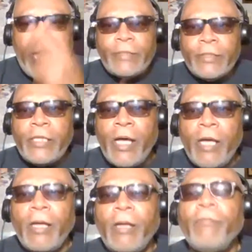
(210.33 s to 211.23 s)
And with
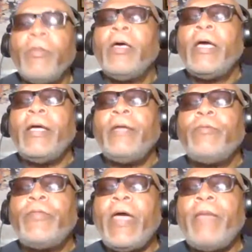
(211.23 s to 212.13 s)
that being said, ladies
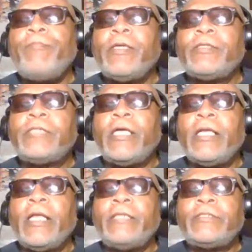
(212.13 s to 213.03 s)
and gentlemen, without
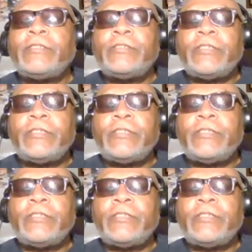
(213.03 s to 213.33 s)
further ado,